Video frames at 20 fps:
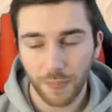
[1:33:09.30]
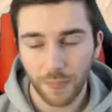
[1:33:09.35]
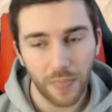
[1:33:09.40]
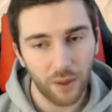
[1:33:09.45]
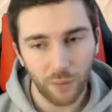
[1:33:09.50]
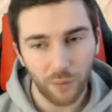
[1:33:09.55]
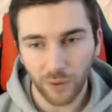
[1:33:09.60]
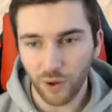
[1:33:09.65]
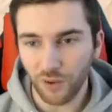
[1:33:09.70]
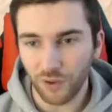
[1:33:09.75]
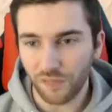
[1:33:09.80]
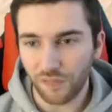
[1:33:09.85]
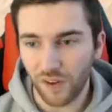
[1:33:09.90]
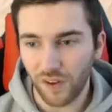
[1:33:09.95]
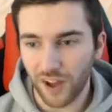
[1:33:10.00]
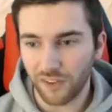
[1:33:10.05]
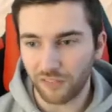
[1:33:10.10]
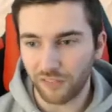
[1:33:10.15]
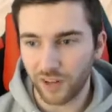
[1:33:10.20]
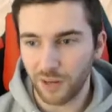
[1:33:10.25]
We've got
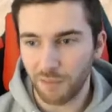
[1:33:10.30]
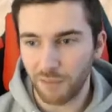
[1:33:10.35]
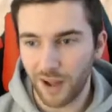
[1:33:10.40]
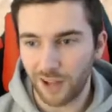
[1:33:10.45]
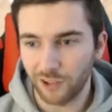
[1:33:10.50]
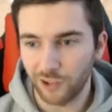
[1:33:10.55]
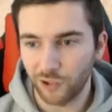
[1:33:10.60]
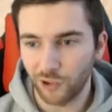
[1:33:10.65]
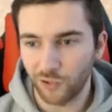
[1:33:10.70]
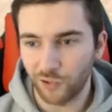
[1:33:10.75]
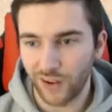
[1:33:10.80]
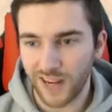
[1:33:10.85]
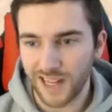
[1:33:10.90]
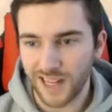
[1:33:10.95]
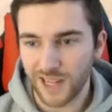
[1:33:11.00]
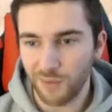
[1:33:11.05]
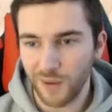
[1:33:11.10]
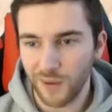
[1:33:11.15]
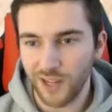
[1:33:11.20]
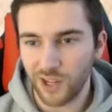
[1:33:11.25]
five rebounds already.
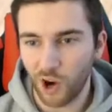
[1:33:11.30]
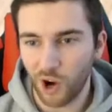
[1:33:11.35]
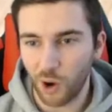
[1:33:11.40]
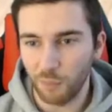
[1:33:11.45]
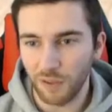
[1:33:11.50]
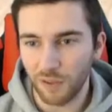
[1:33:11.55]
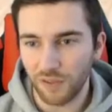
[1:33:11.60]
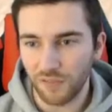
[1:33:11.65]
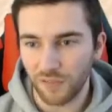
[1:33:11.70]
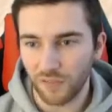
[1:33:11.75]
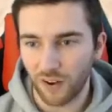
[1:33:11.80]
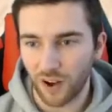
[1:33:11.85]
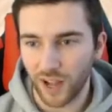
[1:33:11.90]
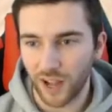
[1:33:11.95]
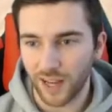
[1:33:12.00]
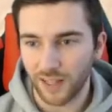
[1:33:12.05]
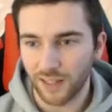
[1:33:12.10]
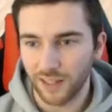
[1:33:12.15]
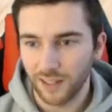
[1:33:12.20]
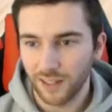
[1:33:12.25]
We're going to be
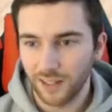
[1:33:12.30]
fine.